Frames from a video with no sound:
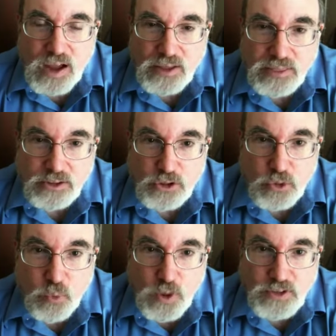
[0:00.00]
I think that
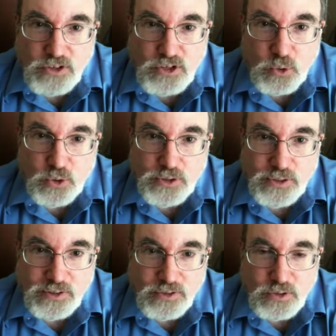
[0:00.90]
the one story
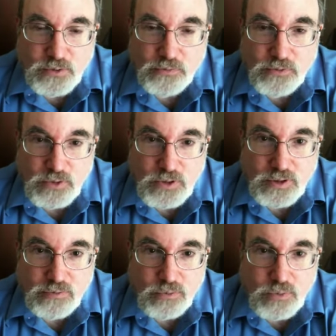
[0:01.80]
that sort of
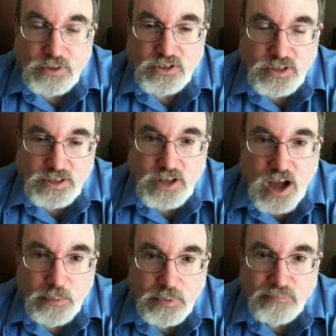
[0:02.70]
runs to the
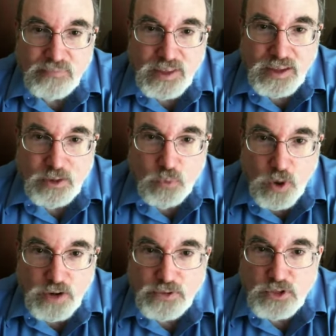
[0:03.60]
top, in
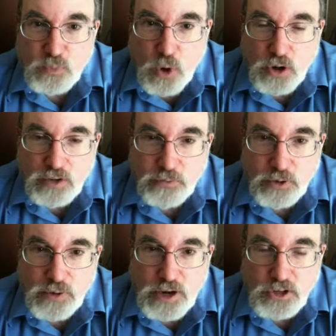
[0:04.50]
one of the small
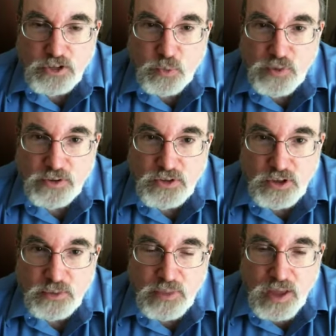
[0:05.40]
configurations, when there's
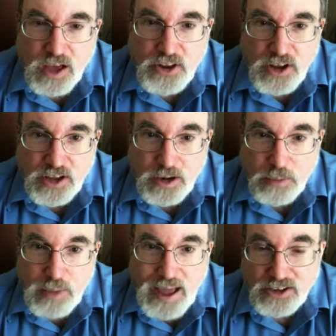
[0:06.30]
a
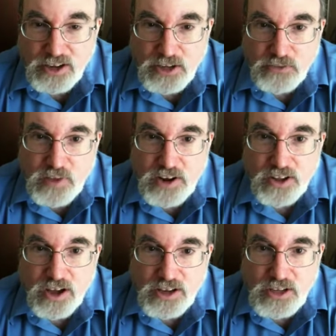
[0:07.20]
black knight
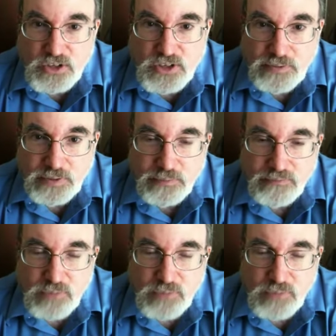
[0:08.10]
defending on e7,